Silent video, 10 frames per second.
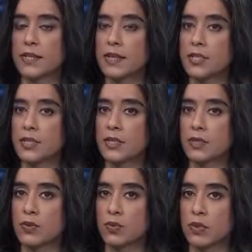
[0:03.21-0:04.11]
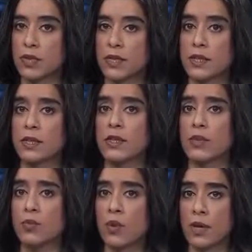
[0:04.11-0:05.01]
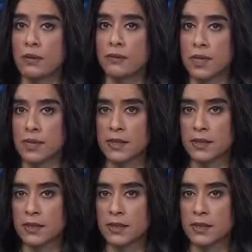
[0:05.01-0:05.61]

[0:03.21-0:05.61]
Nations is warning nearly 1 million